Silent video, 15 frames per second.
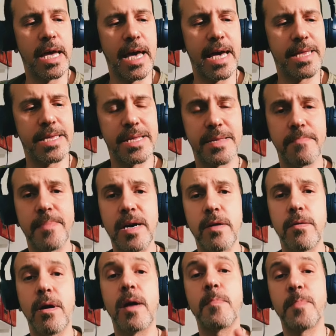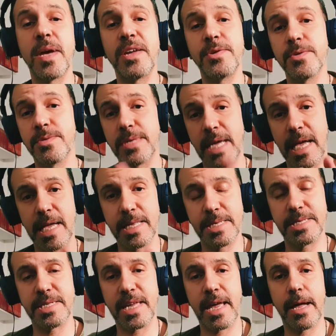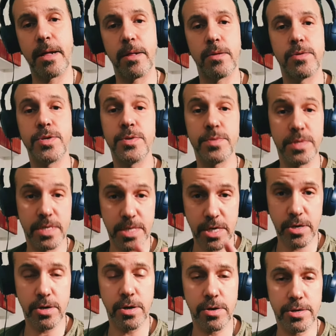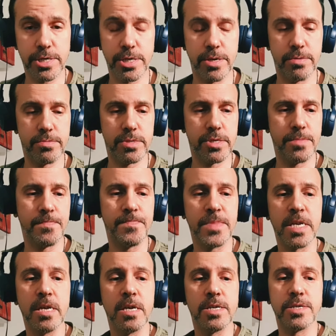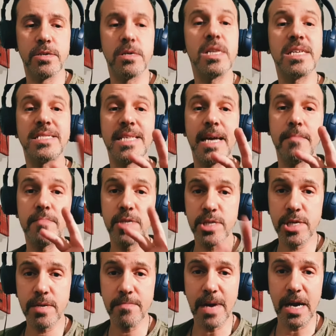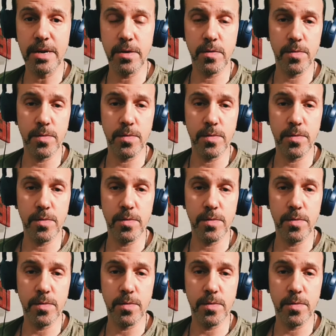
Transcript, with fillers: And it's about arpeggios and scale using the chord tones. So let's say I'm in G minor.